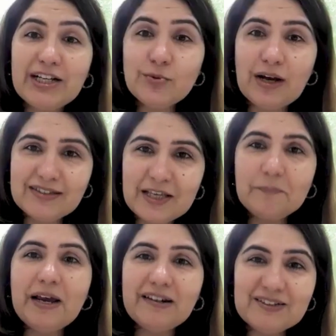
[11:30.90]
to ask
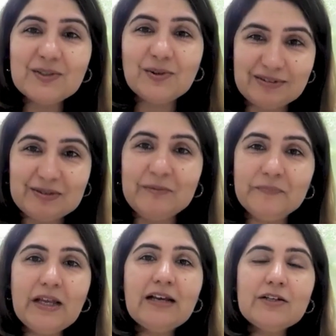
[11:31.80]
their parents also.
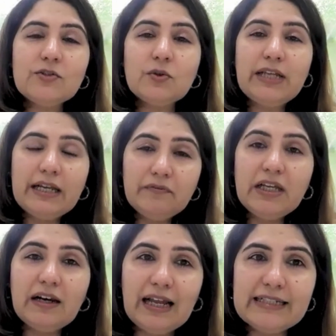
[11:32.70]
So then
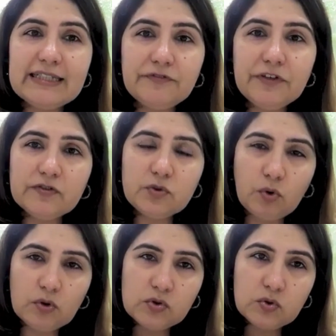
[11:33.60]
we realize that we have to
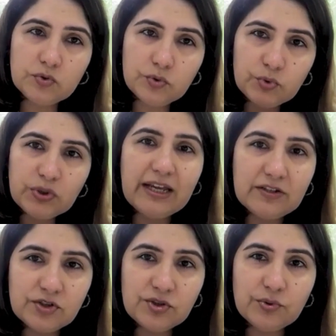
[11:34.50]
also, through the
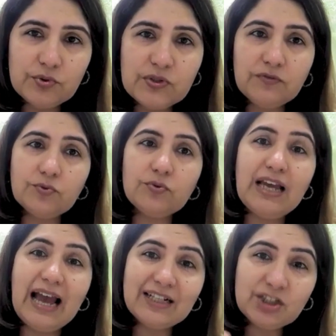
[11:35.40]
NGOs and through
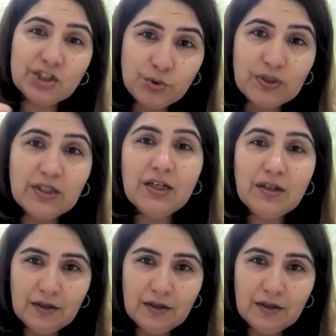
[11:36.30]
the actual,